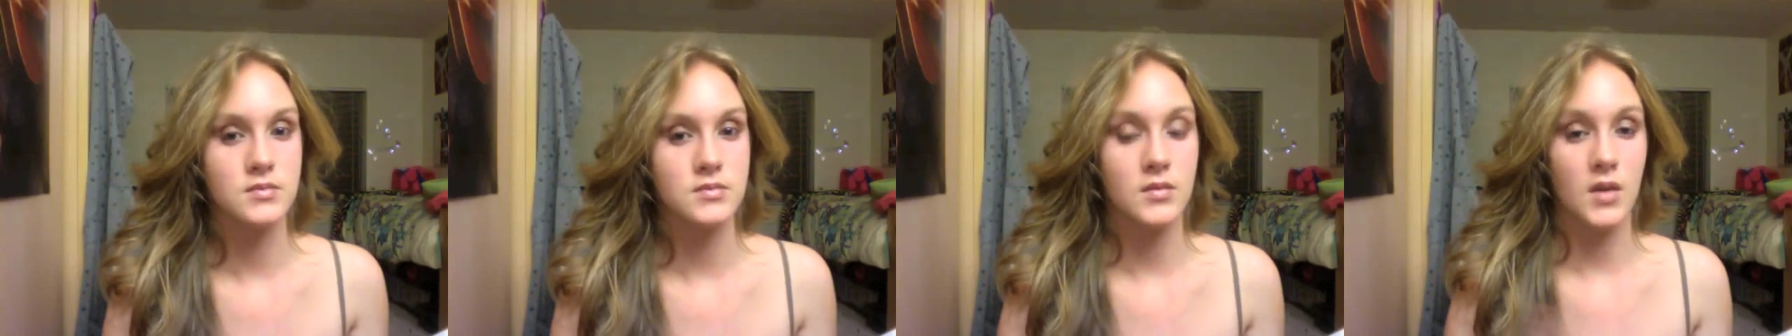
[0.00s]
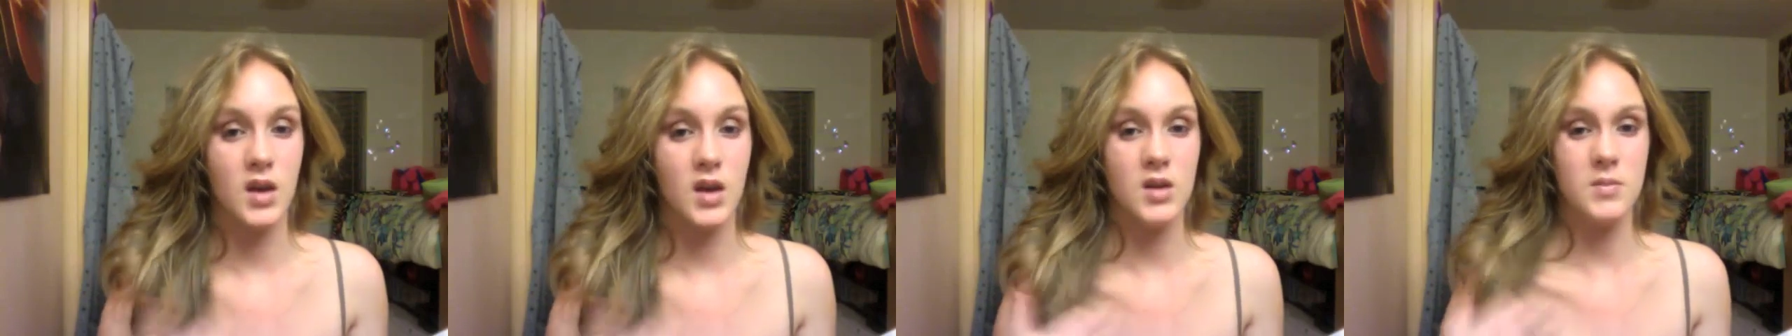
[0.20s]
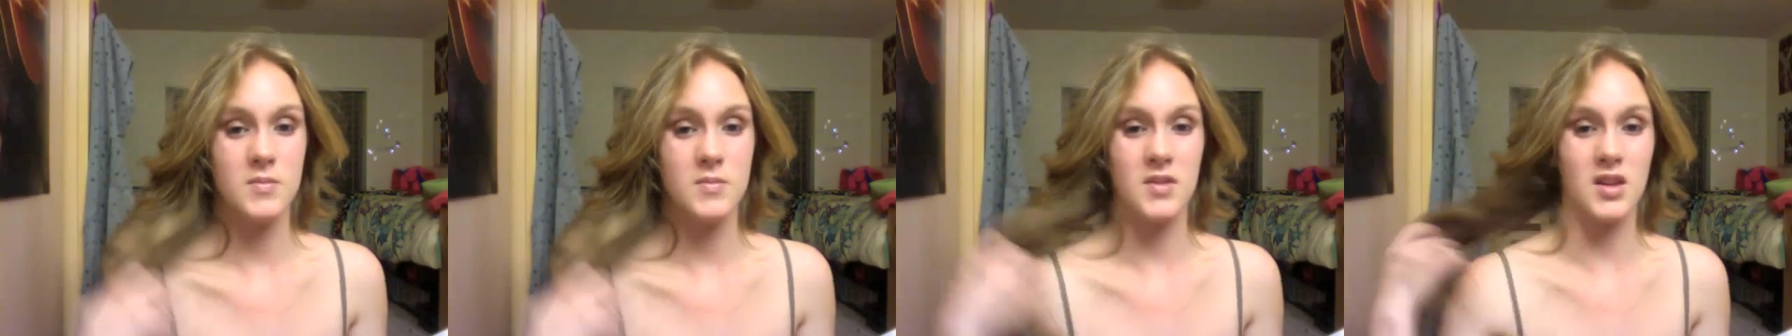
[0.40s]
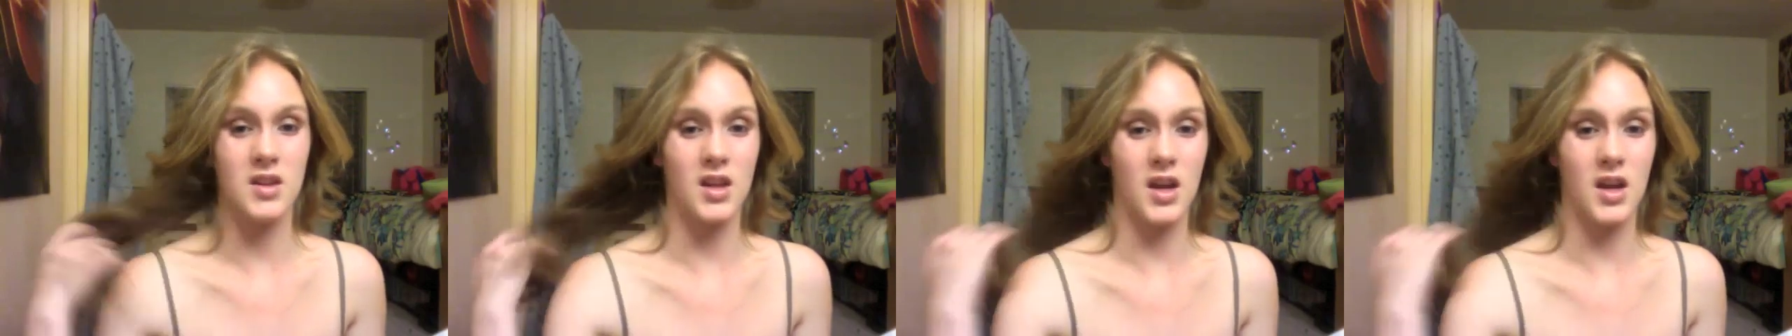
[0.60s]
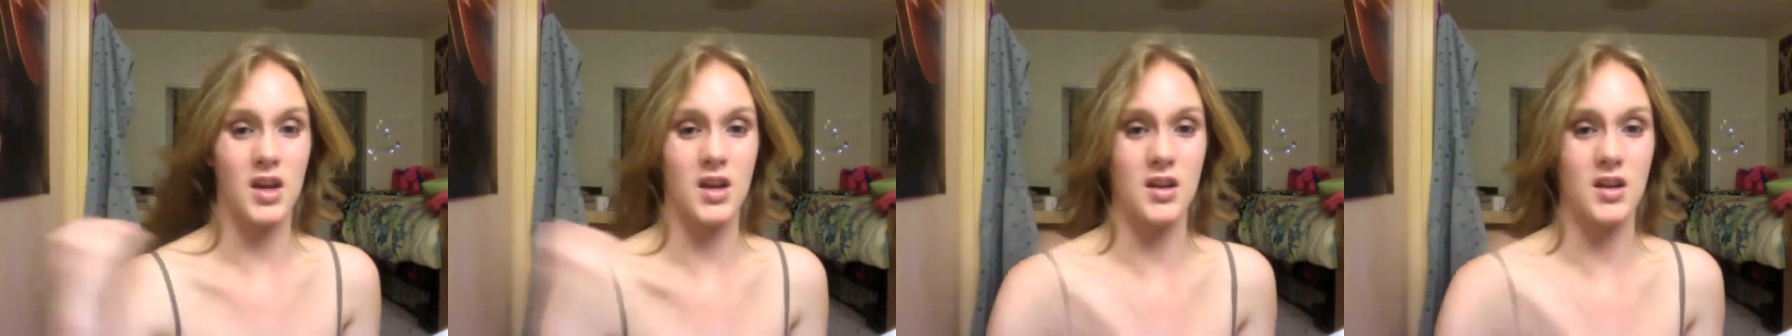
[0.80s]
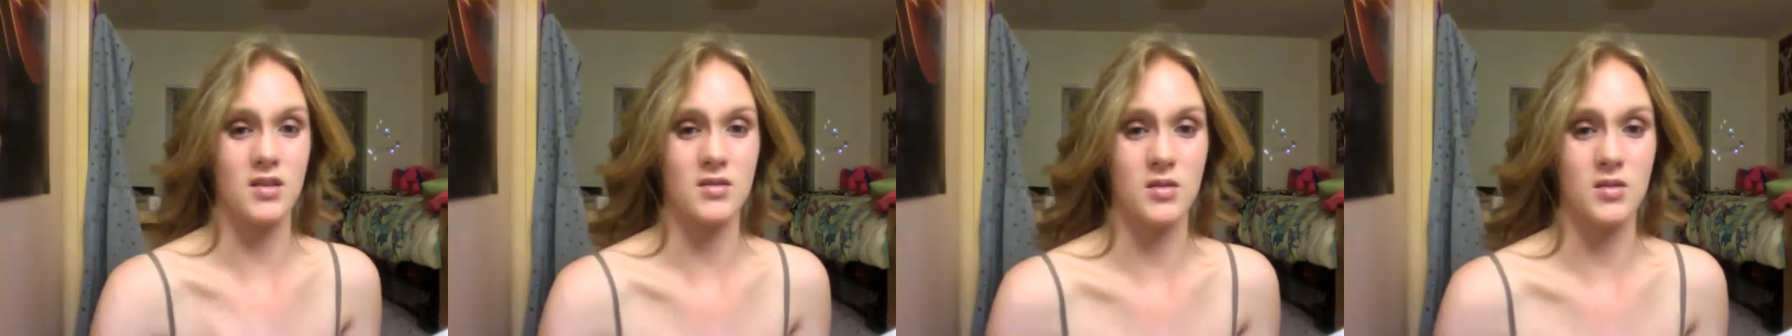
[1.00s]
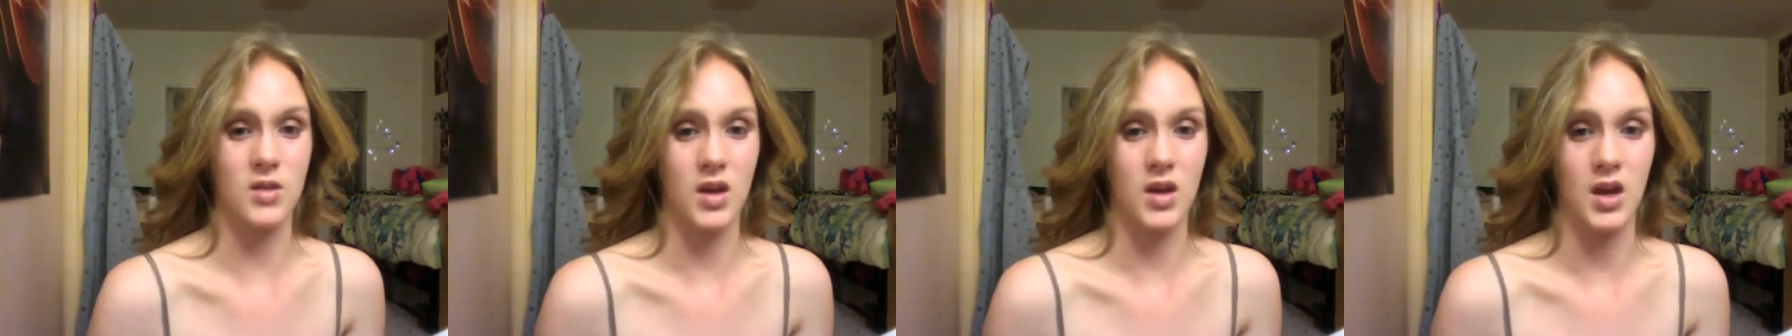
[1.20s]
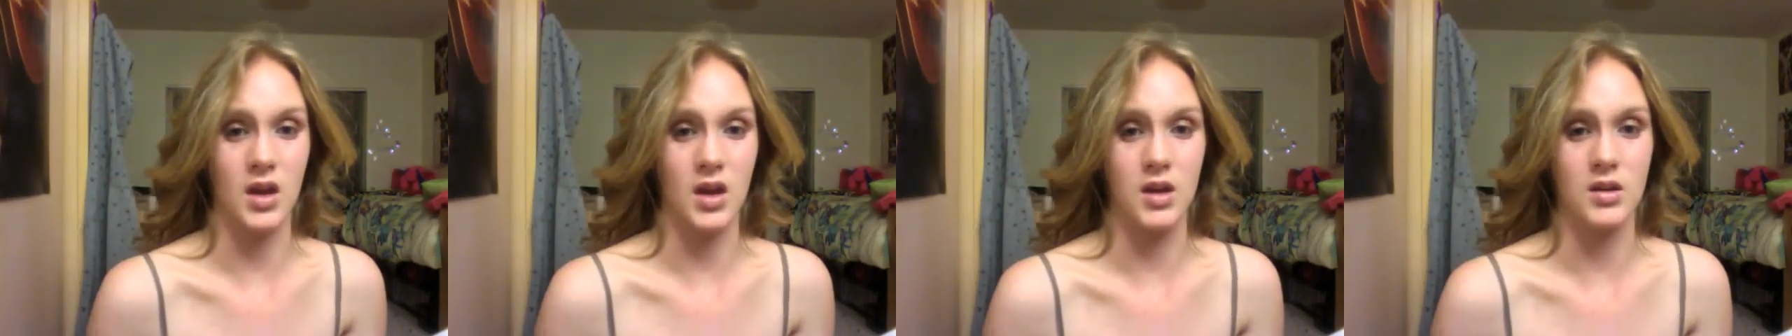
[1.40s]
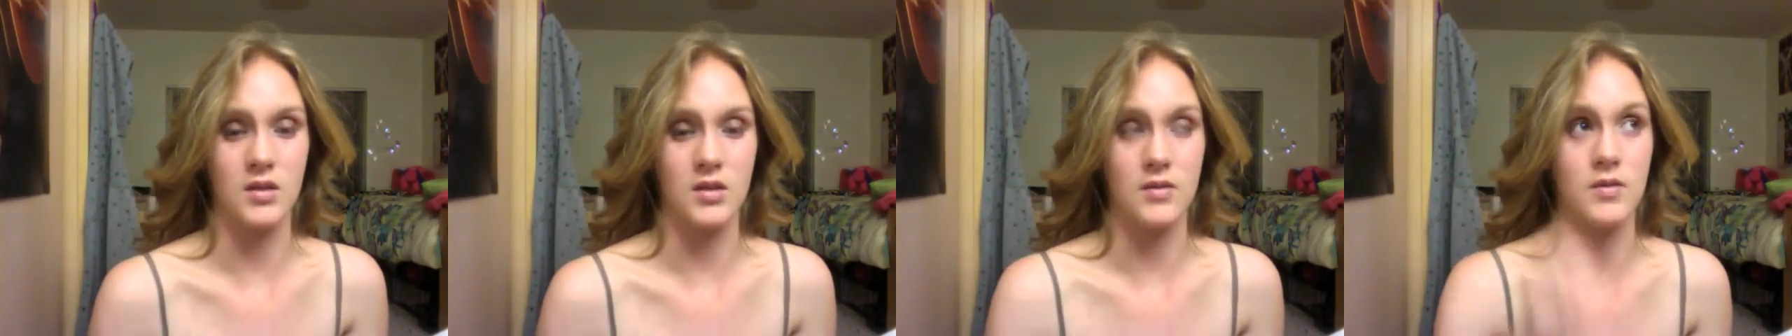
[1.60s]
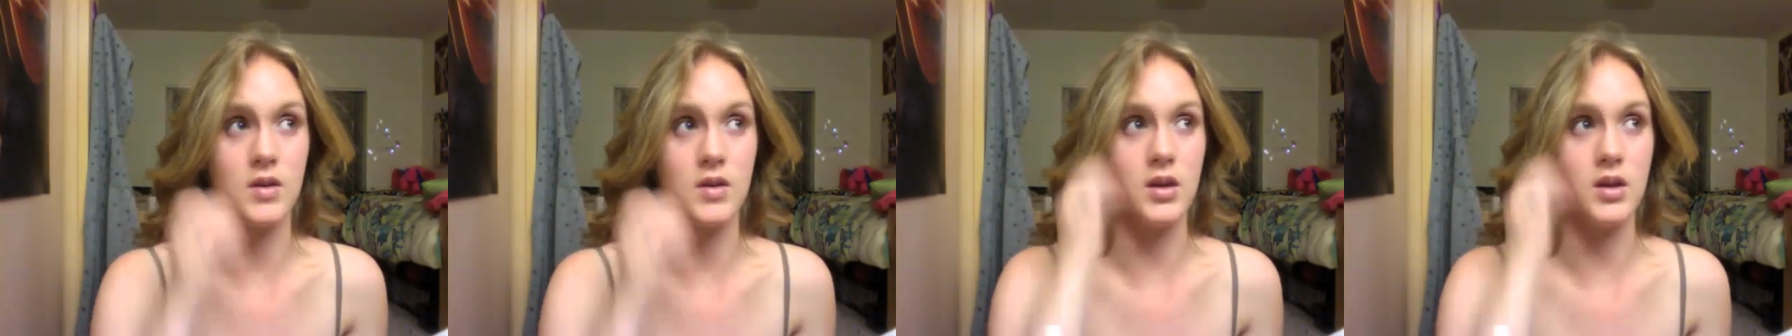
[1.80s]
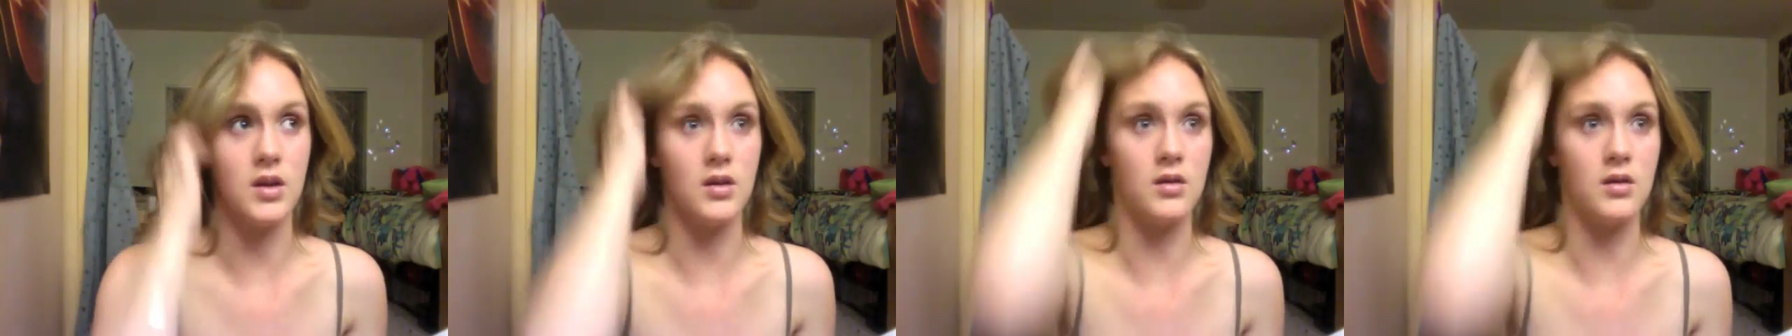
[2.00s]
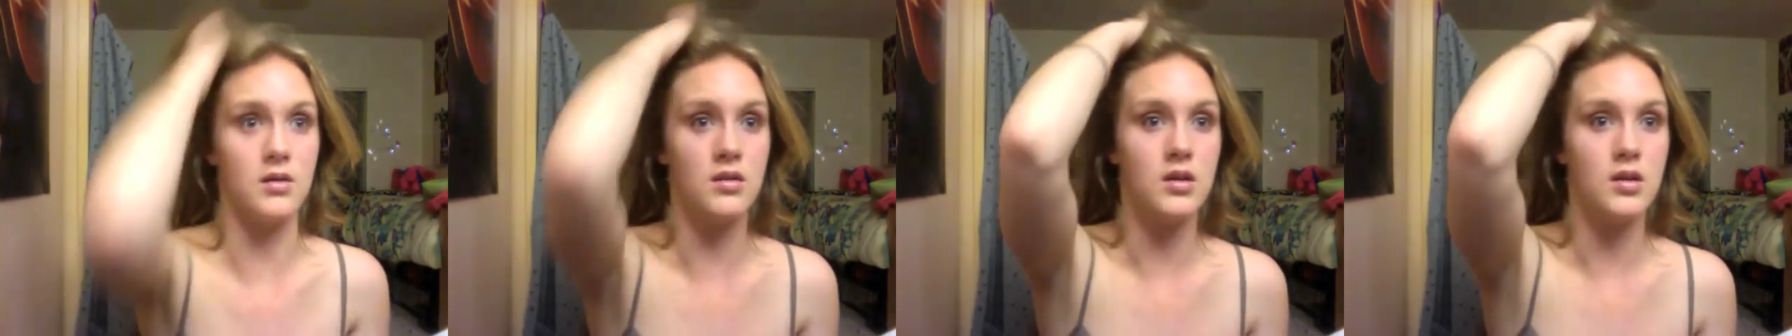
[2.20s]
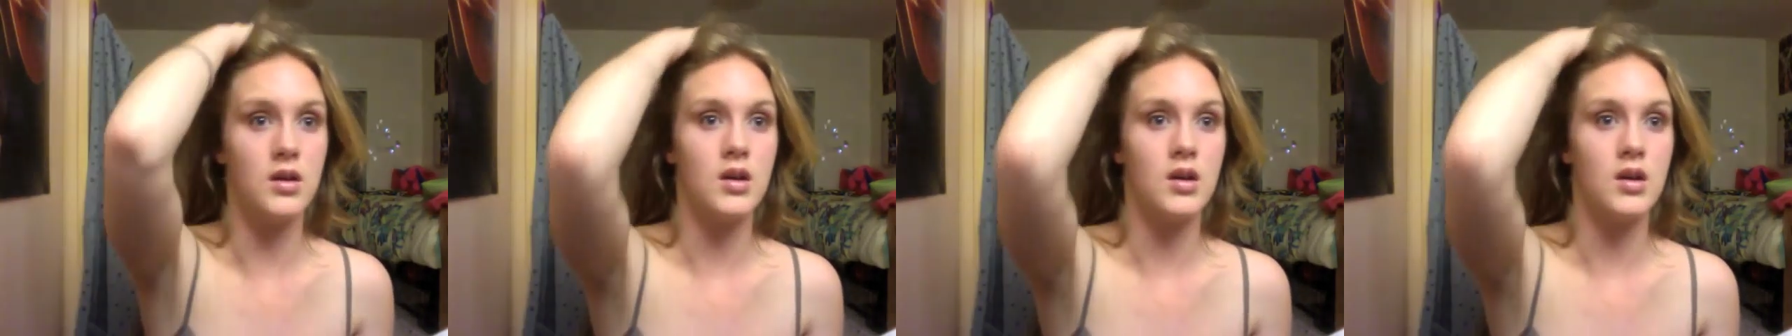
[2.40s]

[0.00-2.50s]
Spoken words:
I hope the lighting is okay in this video.